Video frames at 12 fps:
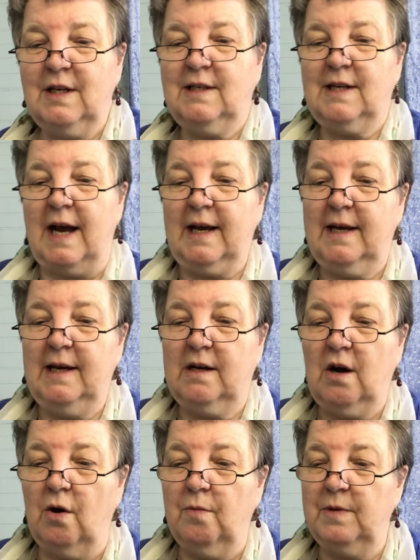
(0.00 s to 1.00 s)
It's Anki
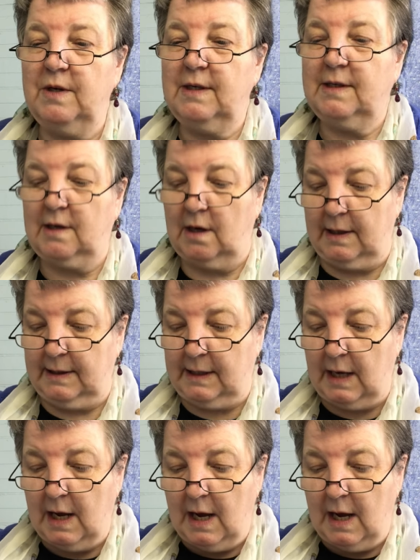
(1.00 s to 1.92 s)
Coleman Designs,